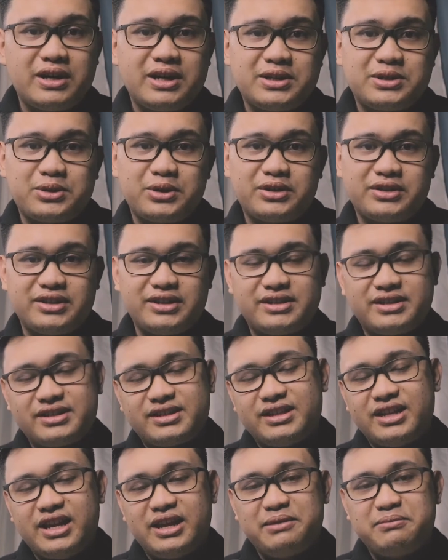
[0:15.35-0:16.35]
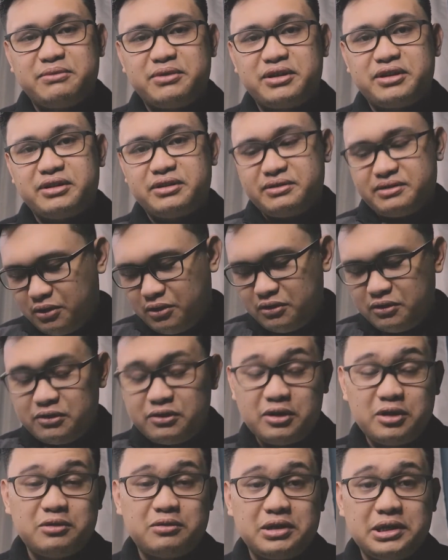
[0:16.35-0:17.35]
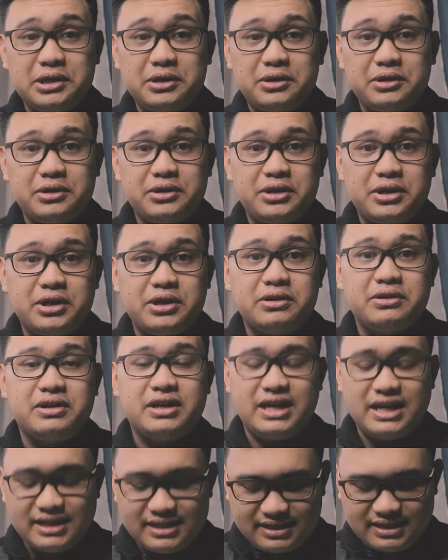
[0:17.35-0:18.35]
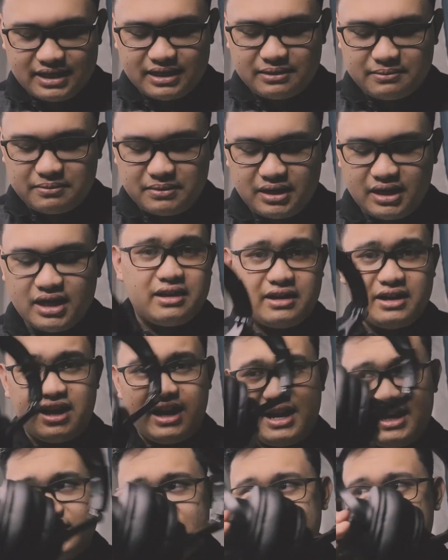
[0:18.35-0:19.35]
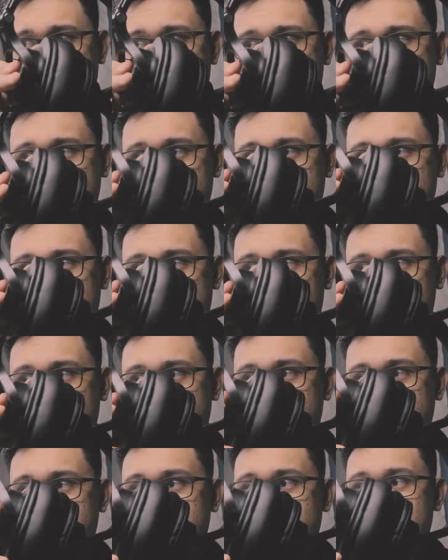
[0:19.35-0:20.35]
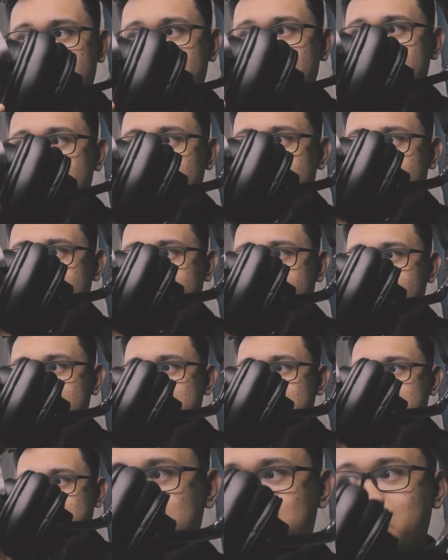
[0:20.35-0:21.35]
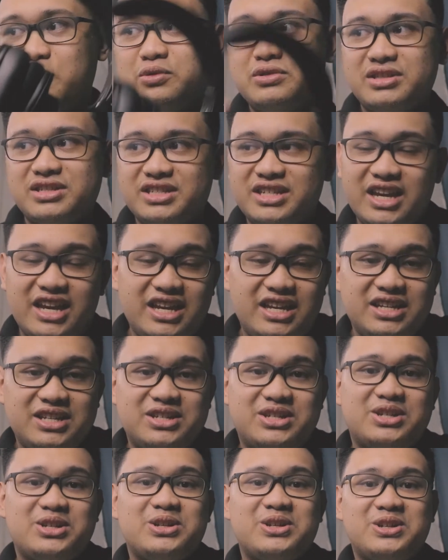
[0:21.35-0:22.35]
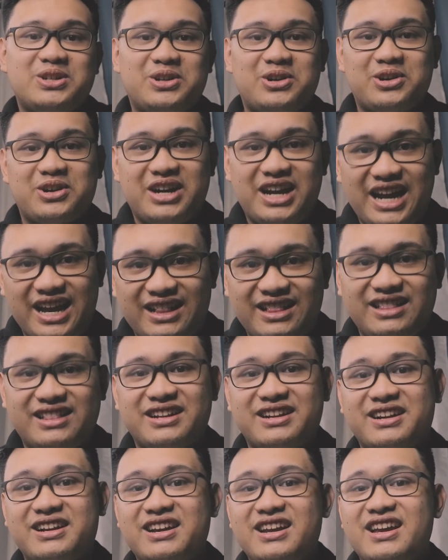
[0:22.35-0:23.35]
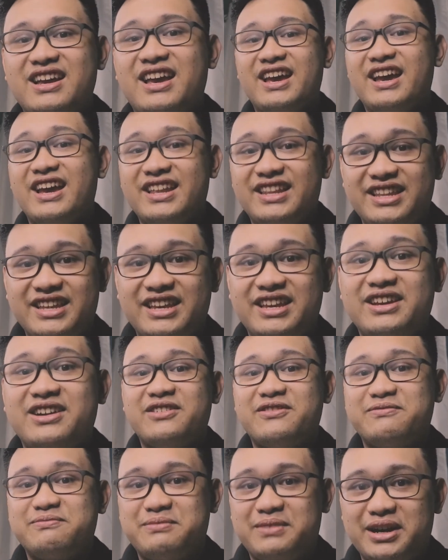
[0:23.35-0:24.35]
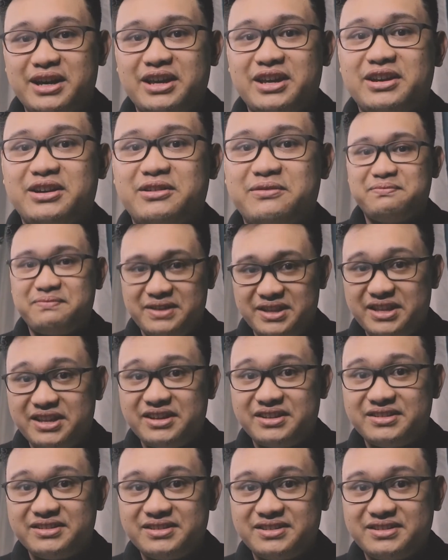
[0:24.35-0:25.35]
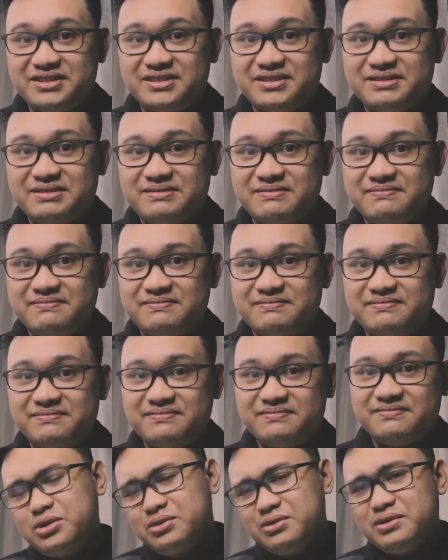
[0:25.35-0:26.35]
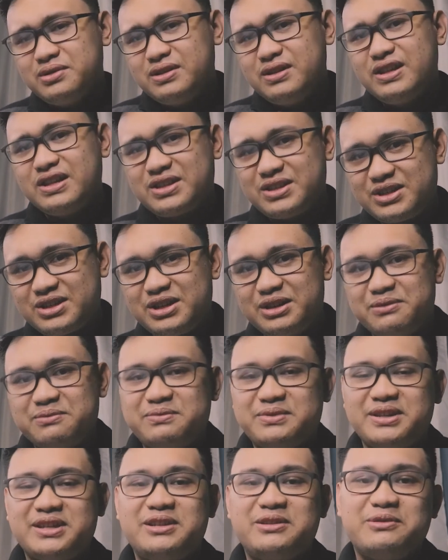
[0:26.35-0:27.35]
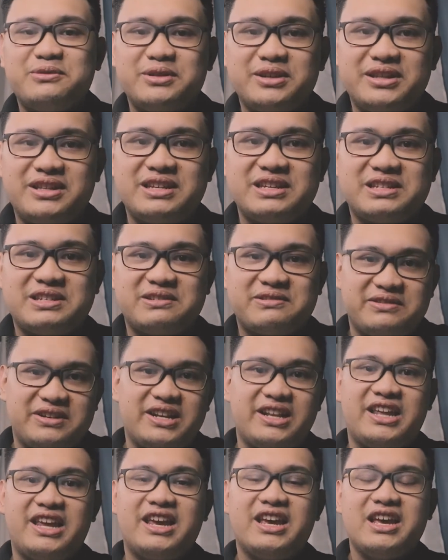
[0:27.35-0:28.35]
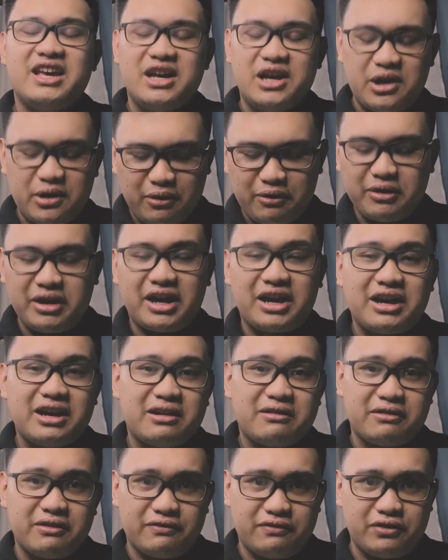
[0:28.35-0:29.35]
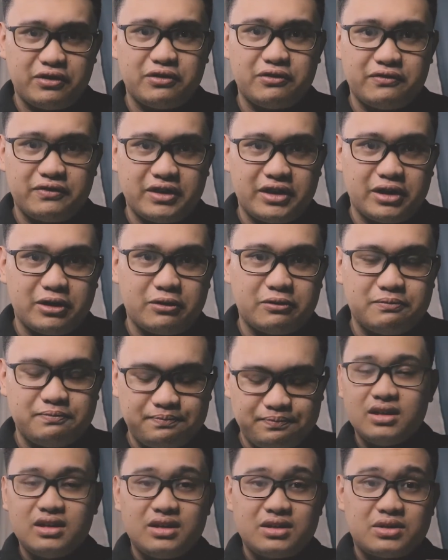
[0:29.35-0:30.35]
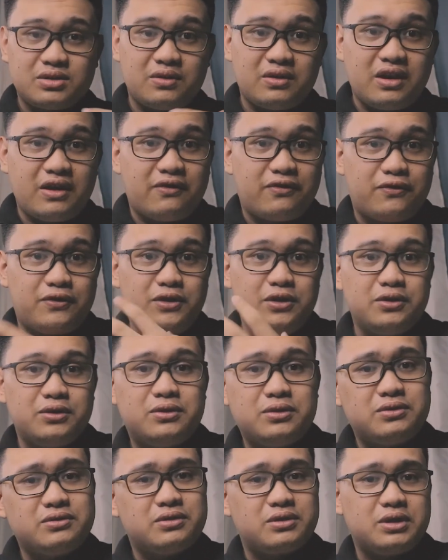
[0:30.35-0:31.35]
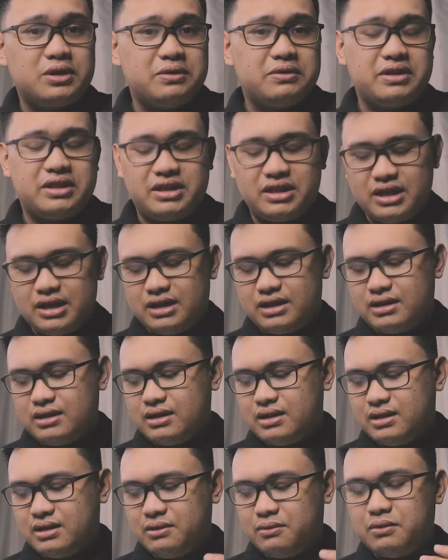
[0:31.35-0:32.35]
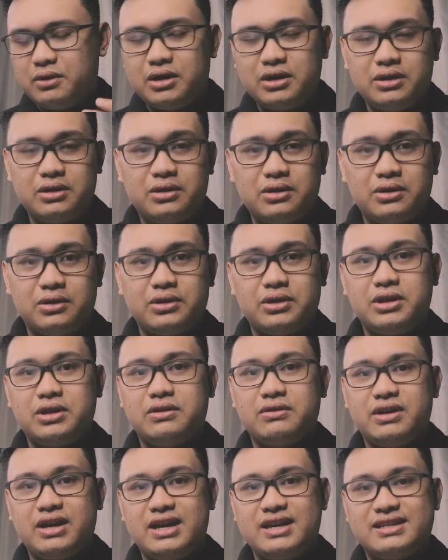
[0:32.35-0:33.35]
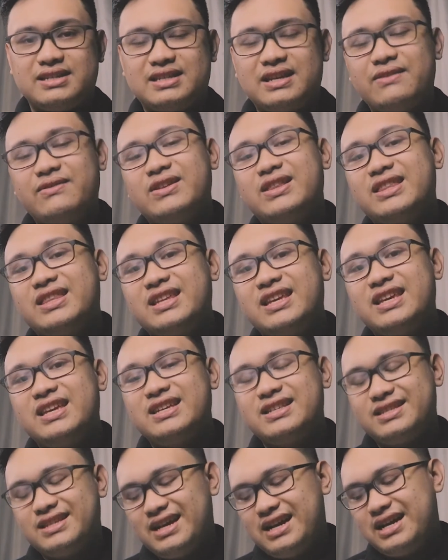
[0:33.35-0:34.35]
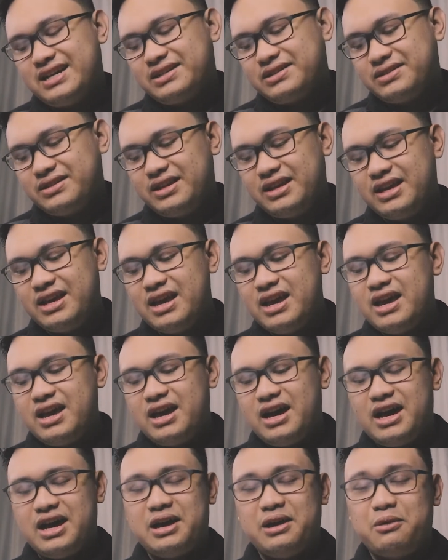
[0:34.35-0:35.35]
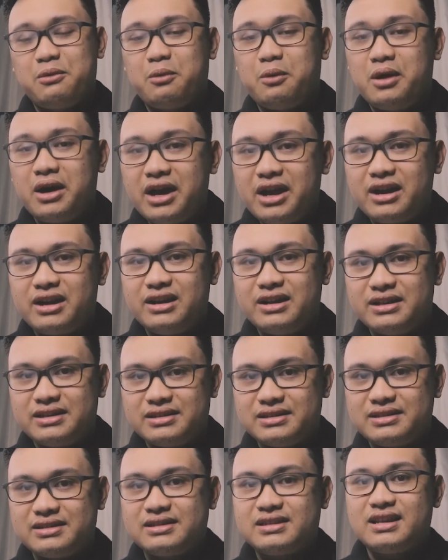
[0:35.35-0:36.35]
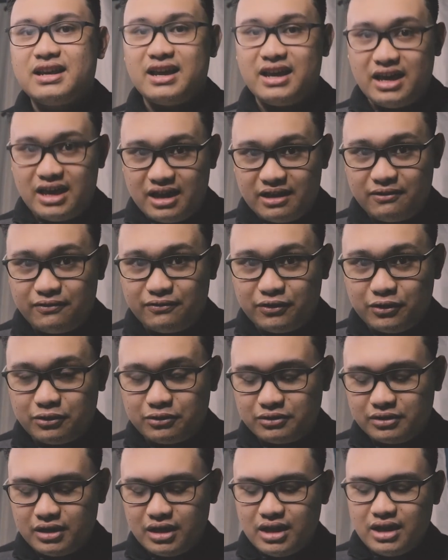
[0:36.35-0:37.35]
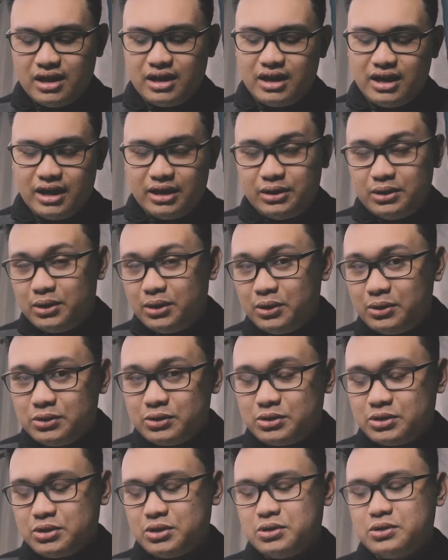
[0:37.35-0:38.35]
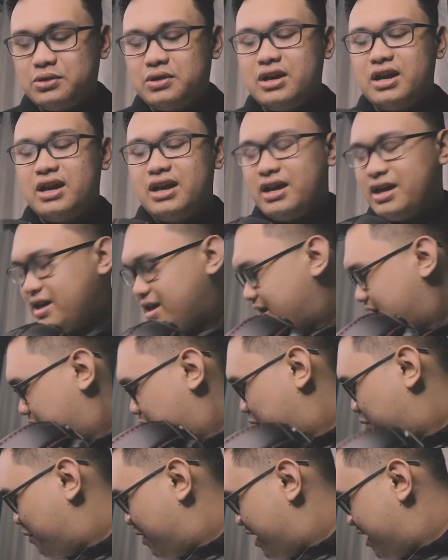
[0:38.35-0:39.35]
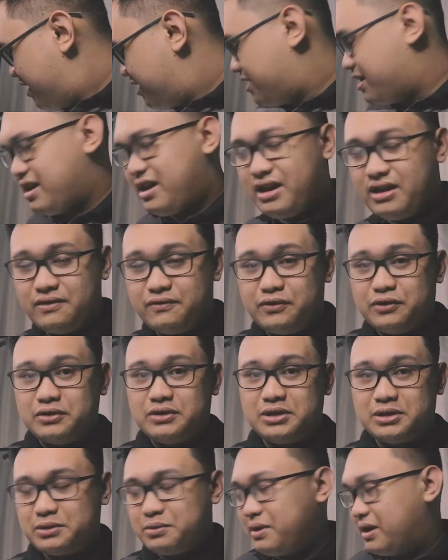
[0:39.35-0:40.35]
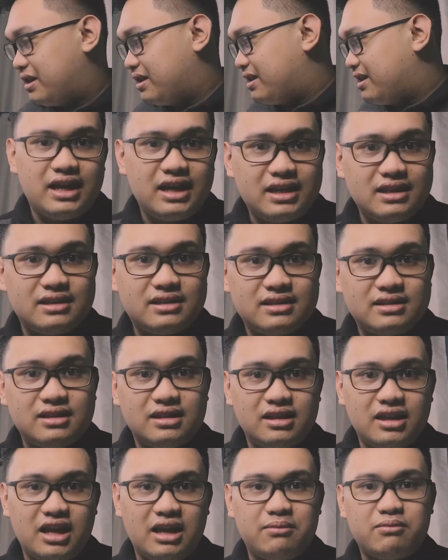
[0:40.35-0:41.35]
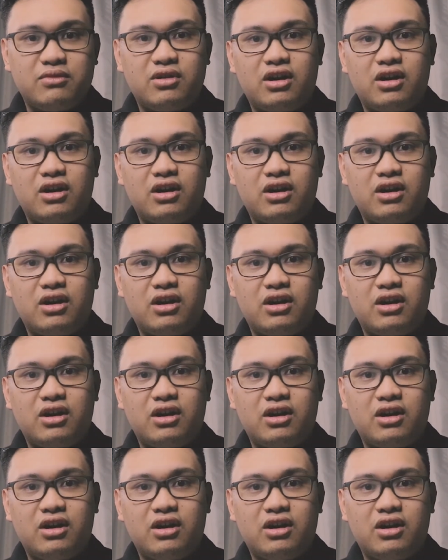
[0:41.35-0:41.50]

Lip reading: a short disclaimer, although OneOdio has sent me their A70 right here, this won't change or alter any of my opinions. So let's jump in with this really quick review video. So if you don't know it yet, the OneOdio A70 is actually a wireless headphone and also a wired headphone as well. Hence the name